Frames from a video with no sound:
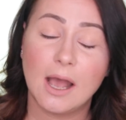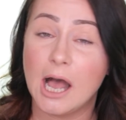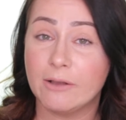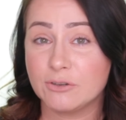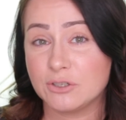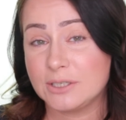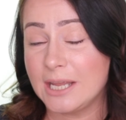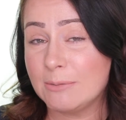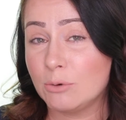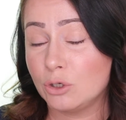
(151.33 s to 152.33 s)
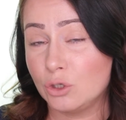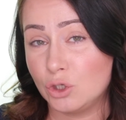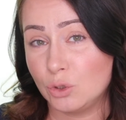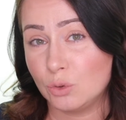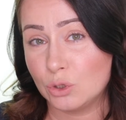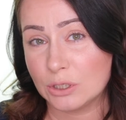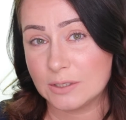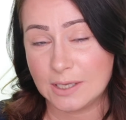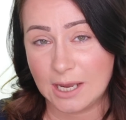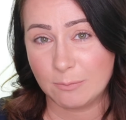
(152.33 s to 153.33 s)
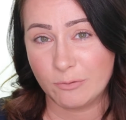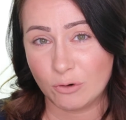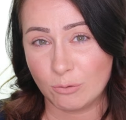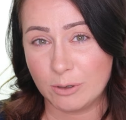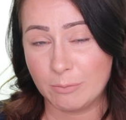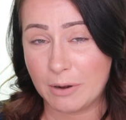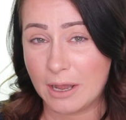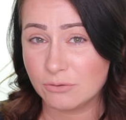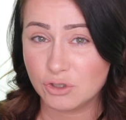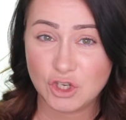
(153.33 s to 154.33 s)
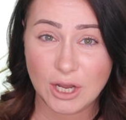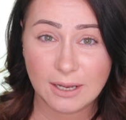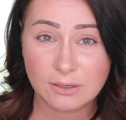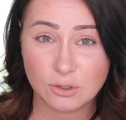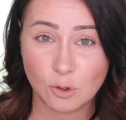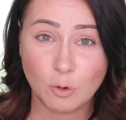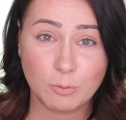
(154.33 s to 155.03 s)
I wasn't able to choose the same from the brow gel though,